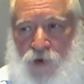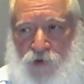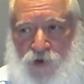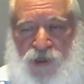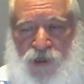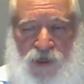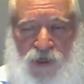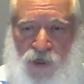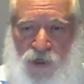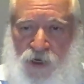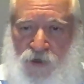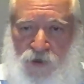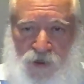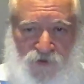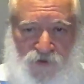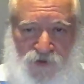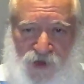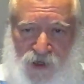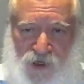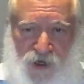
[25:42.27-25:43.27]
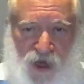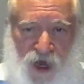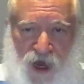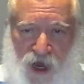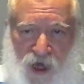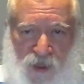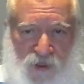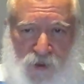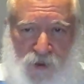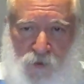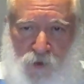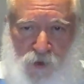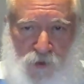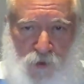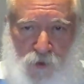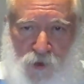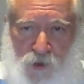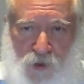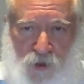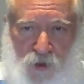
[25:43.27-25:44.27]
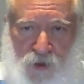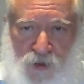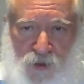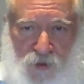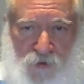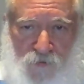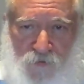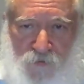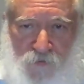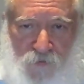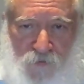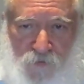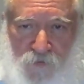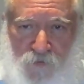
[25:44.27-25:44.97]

We really are living in a Hollywood world.